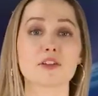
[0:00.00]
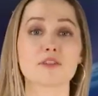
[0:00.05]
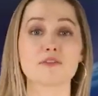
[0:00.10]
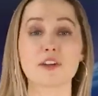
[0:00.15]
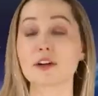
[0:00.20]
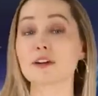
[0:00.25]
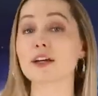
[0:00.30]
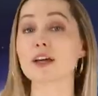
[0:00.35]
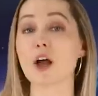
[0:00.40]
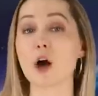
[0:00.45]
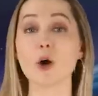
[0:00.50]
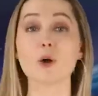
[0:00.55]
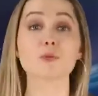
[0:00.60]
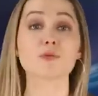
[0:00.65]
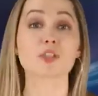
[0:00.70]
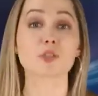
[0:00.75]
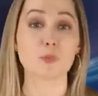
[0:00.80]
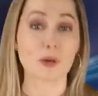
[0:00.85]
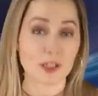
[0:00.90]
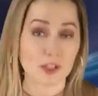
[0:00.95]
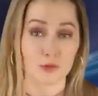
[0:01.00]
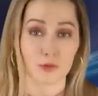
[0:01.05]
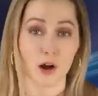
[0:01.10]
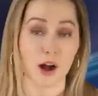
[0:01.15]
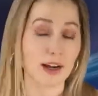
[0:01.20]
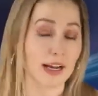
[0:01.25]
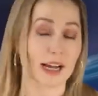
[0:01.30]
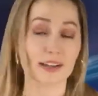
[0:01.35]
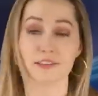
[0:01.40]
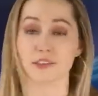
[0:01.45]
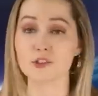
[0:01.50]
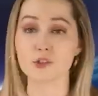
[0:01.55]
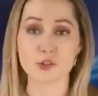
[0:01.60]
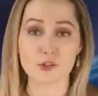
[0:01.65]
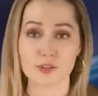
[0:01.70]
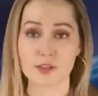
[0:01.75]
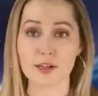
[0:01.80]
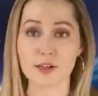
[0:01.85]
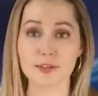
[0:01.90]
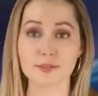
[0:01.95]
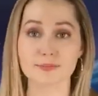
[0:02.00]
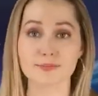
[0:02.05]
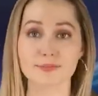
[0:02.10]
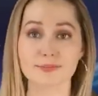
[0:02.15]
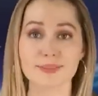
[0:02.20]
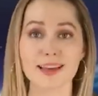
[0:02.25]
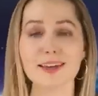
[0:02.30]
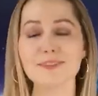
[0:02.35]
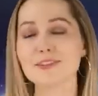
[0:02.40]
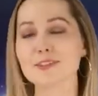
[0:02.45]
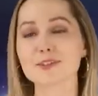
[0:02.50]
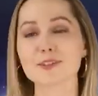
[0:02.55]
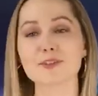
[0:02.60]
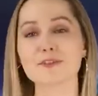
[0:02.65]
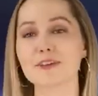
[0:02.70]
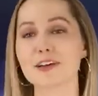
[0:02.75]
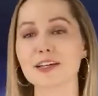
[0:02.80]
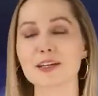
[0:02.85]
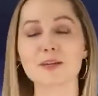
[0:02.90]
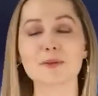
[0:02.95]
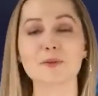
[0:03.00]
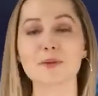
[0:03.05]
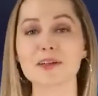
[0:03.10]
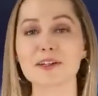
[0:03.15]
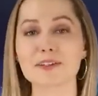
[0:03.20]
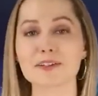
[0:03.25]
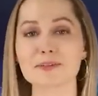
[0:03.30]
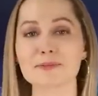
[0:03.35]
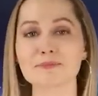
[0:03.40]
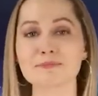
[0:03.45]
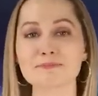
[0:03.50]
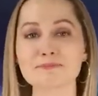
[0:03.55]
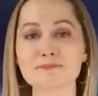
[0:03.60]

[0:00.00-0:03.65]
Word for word: their very own space rock as a souvenir. Life is so funny and weird.